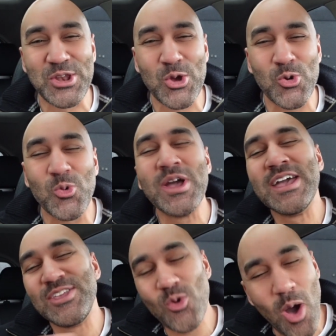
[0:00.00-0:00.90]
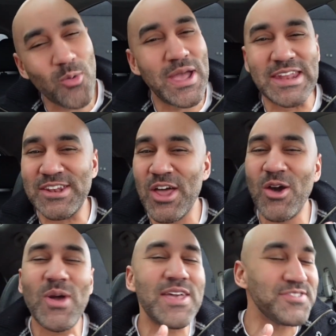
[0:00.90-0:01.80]
new. You already
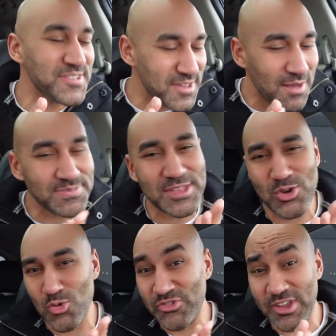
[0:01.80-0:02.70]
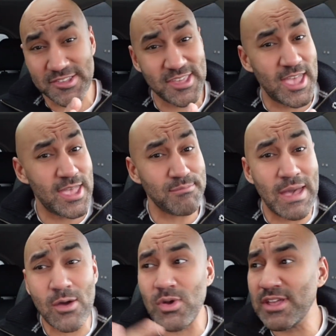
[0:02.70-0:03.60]
know if something new just came
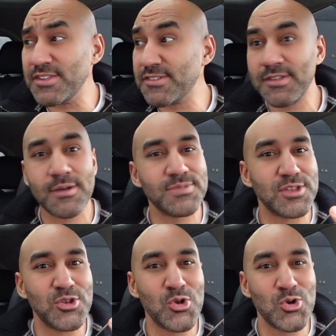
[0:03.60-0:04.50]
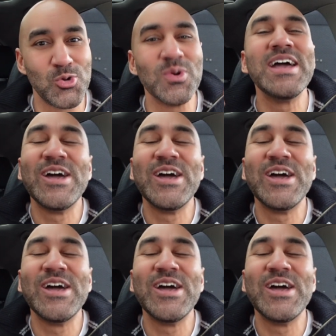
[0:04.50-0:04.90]
out, it's something new.